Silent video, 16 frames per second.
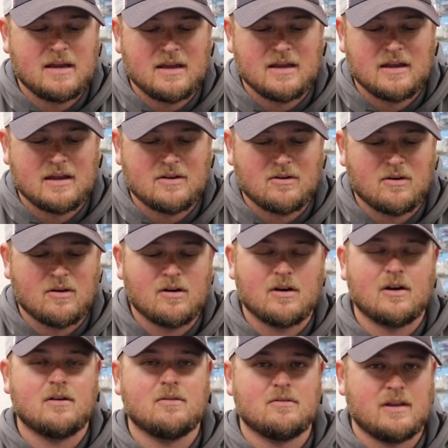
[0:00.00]
in
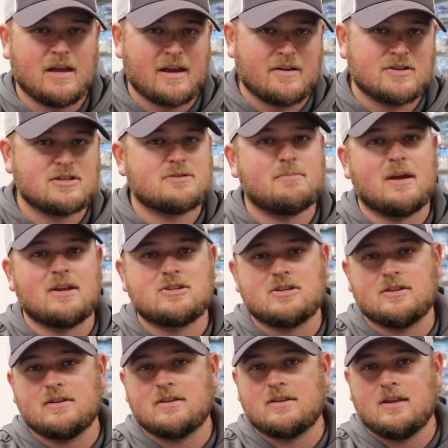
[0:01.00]
are, like I just
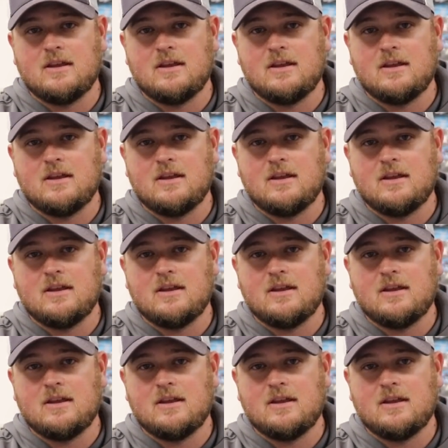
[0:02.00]
mentioned,